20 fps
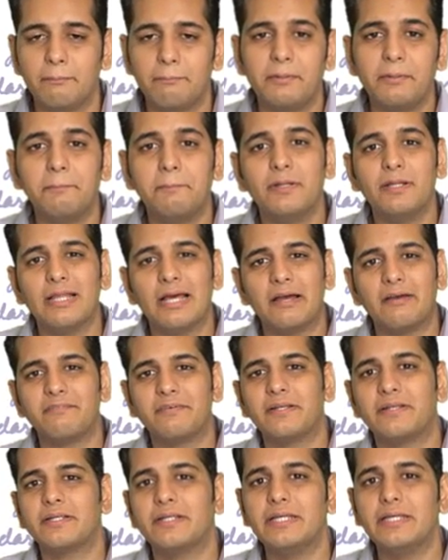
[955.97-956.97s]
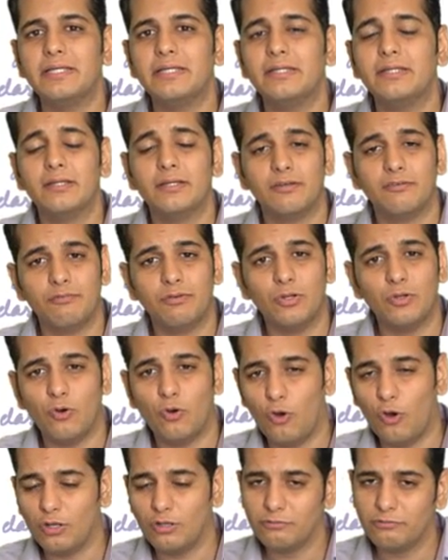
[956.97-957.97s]
People having tea will
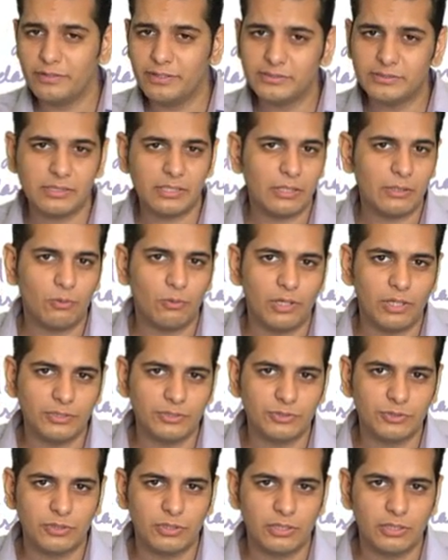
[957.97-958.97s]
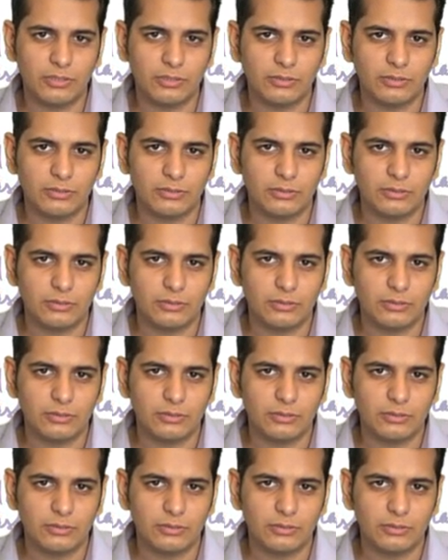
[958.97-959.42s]
always require sugar.